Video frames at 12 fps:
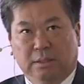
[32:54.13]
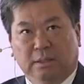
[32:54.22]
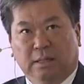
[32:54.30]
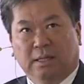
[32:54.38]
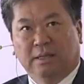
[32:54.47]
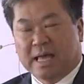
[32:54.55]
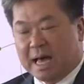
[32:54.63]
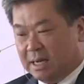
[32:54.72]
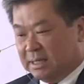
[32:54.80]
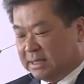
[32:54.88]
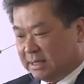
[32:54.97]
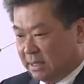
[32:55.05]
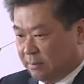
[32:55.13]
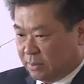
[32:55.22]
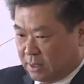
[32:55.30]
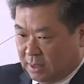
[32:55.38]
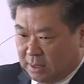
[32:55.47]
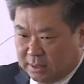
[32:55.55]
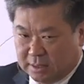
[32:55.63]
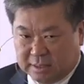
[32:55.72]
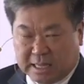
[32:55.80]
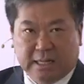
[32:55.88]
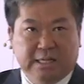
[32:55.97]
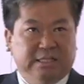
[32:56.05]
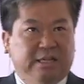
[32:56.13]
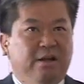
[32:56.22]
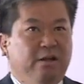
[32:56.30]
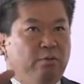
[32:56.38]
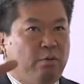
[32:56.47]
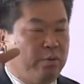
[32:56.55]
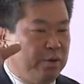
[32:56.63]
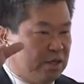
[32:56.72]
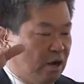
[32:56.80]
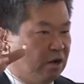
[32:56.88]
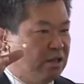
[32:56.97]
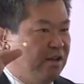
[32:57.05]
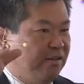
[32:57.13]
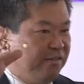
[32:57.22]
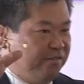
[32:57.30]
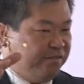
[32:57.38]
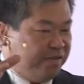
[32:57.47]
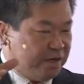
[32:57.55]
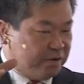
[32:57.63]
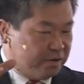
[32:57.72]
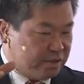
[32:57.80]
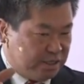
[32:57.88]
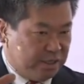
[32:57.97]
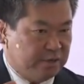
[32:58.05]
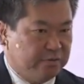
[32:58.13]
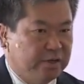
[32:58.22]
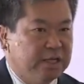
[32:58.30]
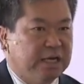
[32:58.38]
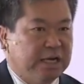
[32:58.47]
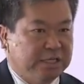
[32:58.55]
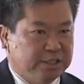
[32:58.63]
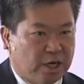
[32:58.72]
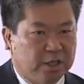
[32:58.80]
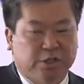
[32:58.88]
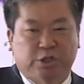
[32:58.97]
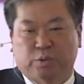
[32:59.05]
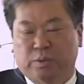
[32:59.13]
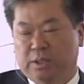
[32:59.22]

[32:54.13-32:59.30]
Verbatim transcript: And that is something that is what we call figurative idolatry.